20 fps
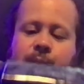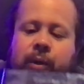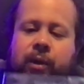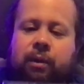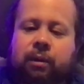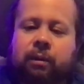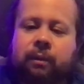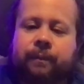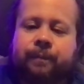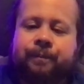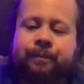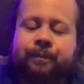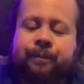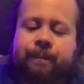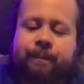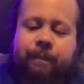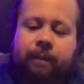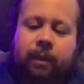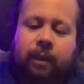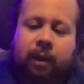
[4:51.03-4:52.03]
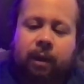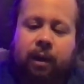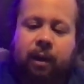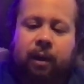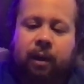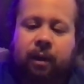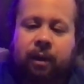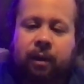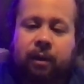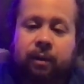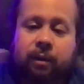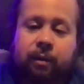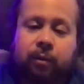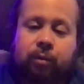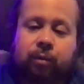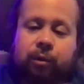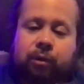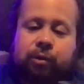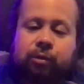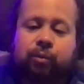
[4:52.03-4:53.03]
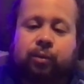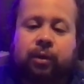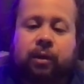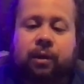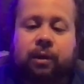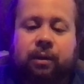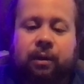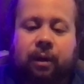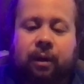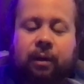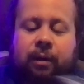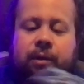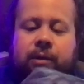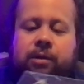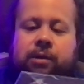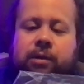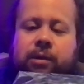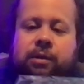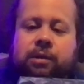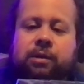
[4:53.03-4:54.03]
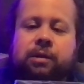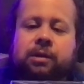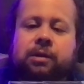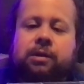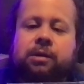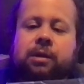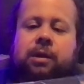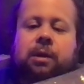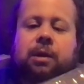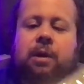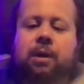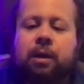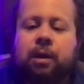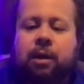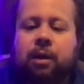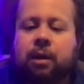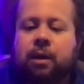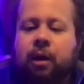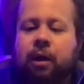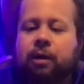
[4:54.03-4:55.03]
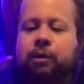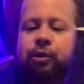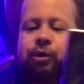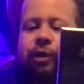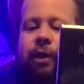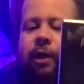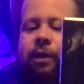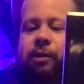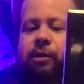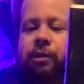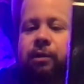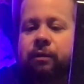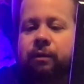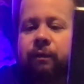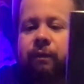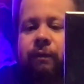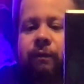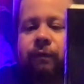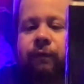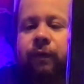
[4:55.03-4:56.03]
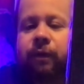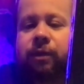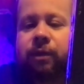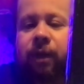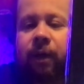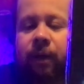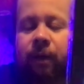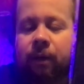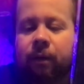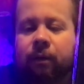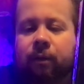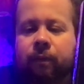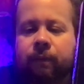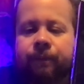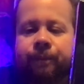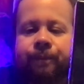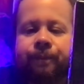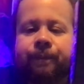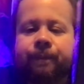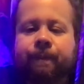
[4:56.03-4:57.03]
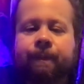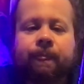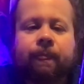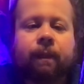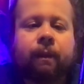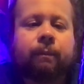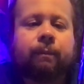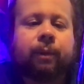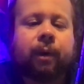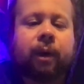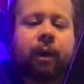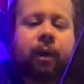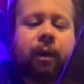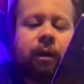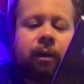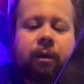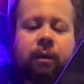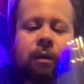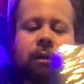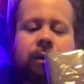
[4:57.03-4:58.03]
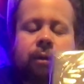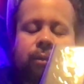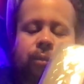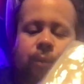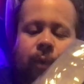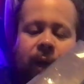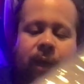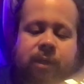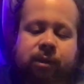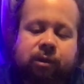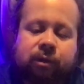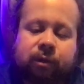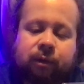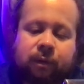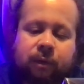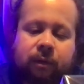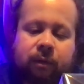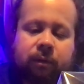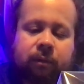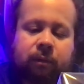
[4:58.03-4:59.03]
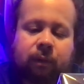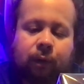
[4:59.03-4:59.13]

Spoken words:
well. And it looks really nice. This is Attraction Fatale by Ryziger.